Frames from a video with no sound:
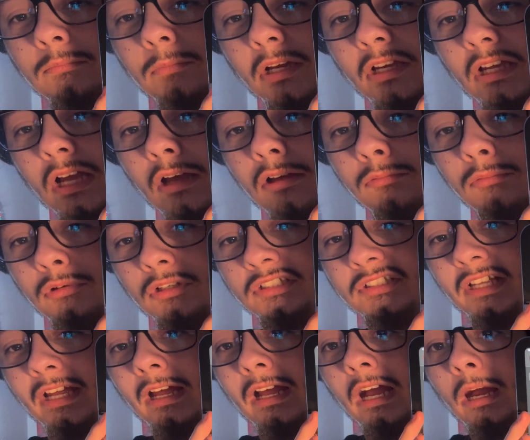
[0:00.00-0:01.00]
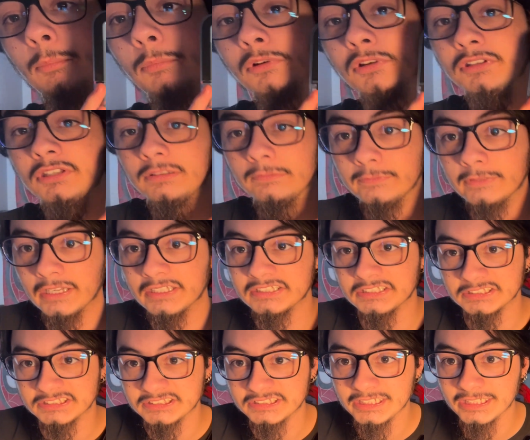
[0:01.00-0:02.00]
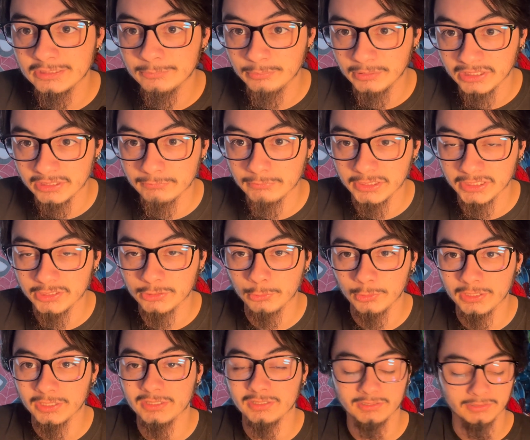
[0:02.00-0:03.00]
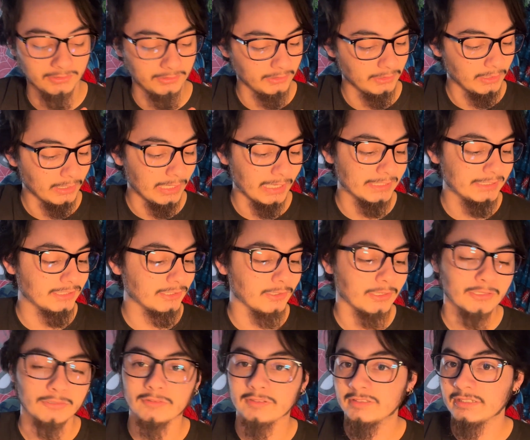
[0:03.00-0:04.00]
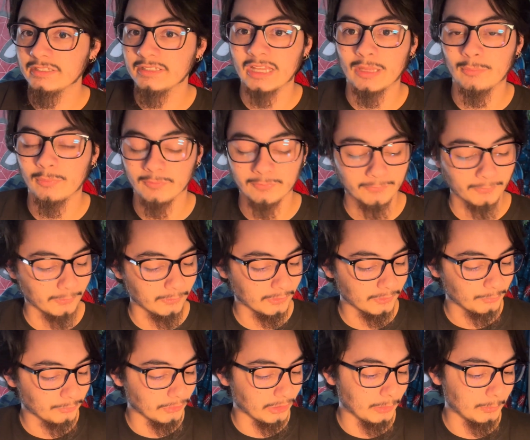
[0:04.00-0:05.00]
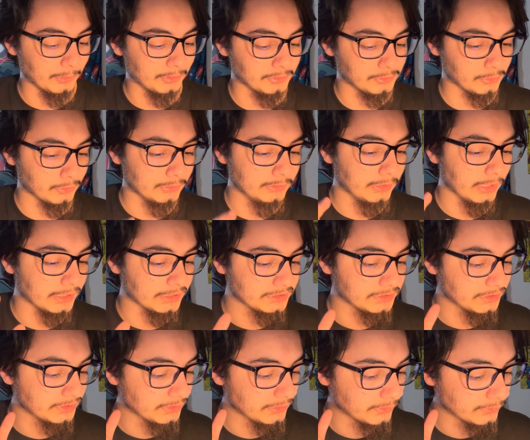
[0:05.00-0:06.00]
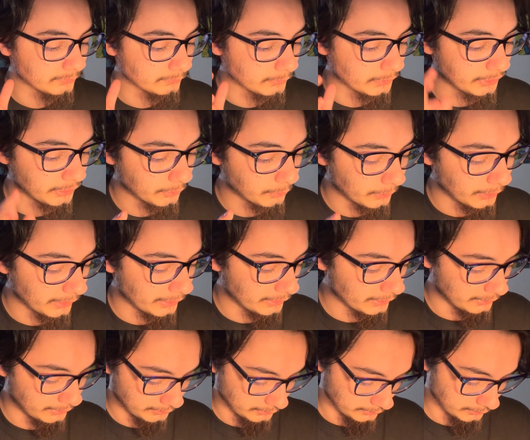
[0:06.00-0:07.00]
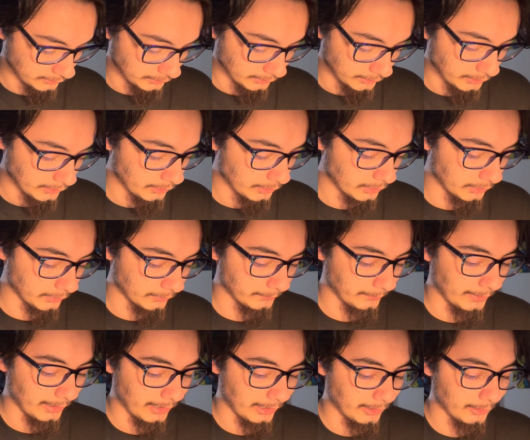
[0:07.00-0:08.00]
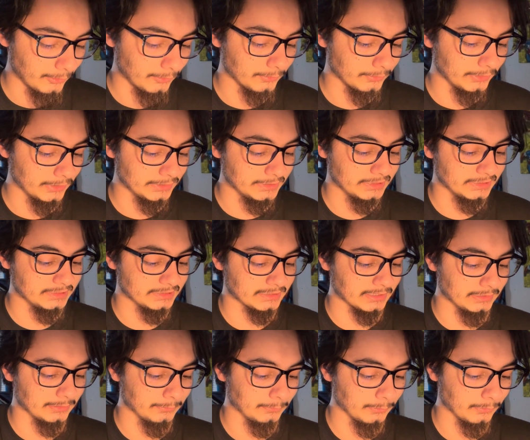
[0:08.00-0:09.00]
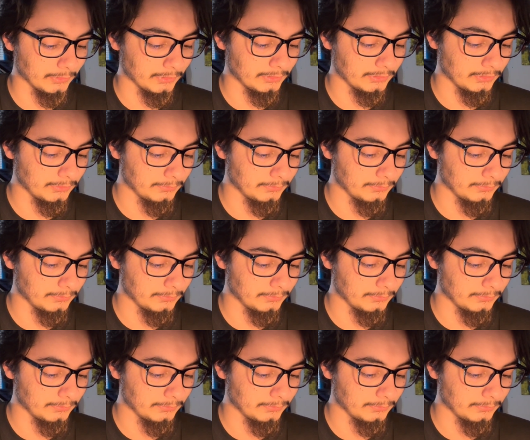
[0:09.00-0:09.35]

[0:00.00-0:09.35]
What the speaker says: comic books at. I'm going to give you guys a sneak peek really quick. I know I already did that before, but I'm going to show you guys really quick of how this is going to work.